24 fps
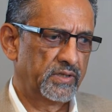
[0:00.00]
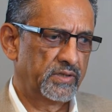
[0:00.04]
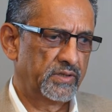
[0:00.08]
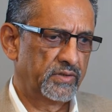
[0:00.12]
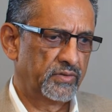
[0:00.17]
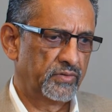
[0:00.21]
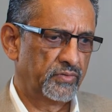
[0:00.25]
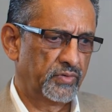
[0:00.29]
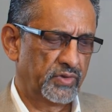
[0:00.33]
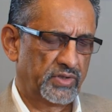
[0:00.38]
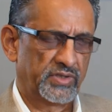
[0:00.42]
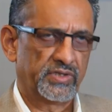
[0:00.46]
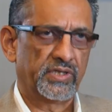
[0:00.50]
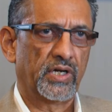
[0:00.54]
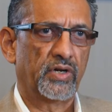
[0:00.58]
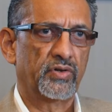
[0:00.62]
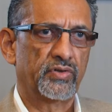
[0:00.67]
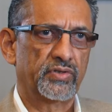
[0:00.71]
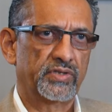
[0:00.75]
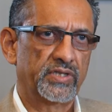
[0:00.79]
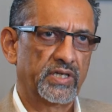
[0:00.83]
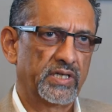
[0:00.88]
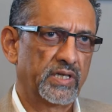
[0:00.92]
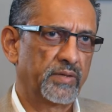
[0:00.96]
what is
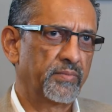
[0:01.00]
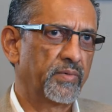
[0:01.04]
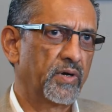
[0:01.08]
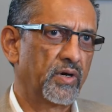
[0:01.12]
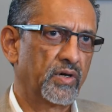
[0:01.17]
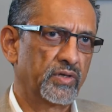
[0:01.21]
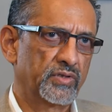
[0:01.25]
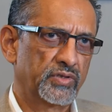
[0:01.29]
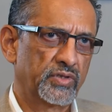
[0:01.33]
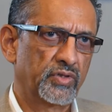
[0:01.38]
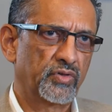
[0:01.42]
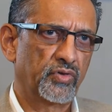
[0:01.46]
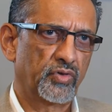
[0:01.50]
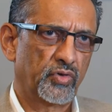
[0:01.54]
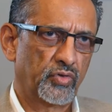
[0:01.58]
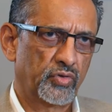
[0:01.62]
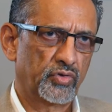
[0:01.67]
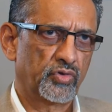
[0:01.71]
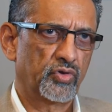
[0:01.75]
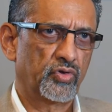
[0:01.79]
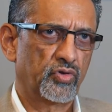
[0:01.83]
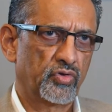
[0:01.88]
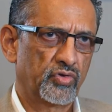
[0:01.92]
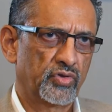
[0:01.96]
out there about the
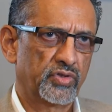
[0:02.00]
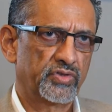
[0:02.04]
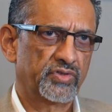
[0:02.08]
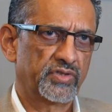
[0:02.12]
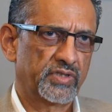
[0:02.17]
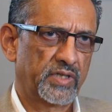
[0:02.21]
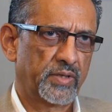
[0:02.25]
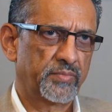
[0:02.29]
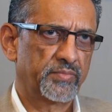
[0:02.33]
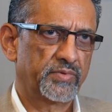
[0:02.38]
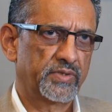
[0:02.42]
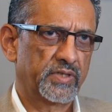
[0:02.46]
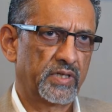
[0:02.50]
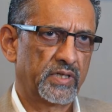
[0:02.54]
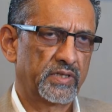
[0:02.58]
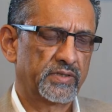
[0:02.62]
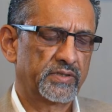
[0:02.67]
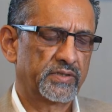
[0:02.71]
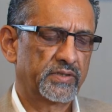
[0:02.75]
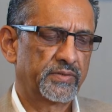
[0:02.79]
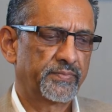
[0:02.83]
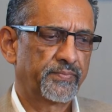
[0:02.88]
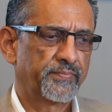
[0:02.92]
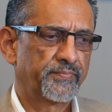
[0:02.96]
autologous stem
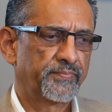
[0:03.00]
cells.